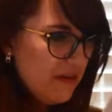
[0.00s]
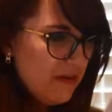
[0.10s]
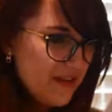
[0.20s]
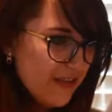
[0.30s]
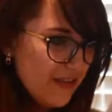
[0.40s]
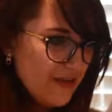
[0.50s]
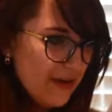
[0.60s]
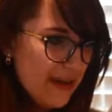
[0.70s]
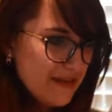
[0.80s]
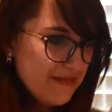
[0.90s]
His hands
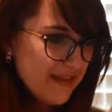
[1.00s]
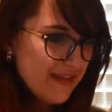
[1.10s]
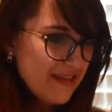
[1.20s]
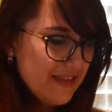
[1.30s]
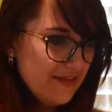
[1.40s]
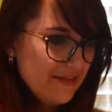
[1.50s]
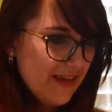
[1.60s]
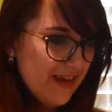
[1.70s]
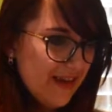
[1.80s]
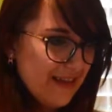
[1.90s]
grasping his inner
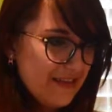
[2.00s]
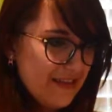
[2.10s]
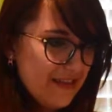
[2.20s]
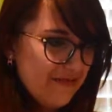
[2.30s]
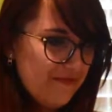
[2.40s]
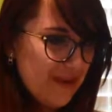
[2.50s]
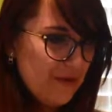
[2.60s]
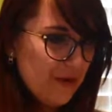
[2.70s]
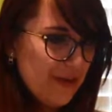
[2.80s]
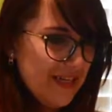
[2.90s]
thighs as if he
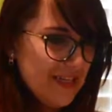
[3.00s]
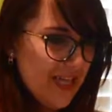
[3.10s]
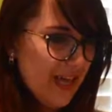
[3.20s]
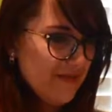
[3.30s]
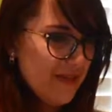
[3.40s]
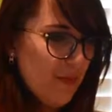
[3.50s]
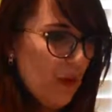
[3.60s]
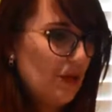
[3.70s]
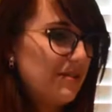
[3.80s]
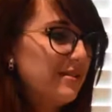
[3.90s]
were his life
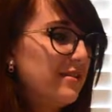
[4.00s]
support.